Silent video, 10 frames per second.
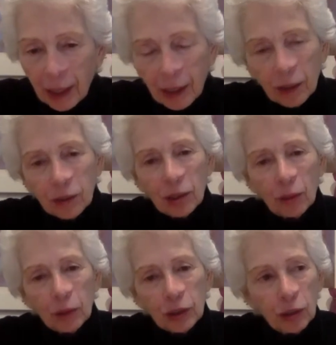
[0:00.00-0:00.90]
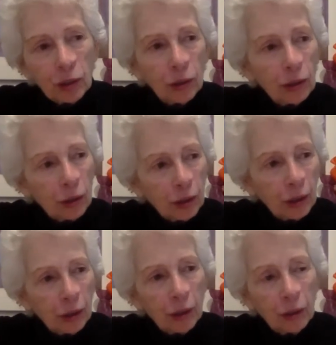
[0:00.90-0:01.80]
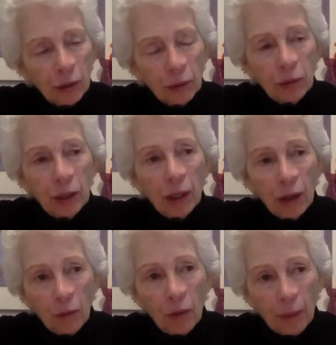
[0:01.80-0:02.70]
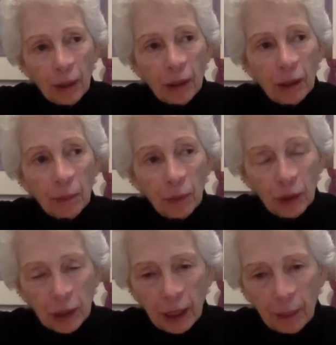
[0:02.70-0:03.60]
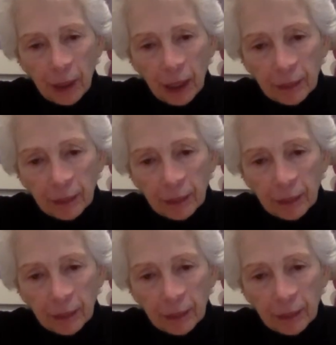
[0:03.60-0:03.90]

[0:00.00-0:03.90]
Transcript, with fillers: is there was a new young woman in bookkeeping.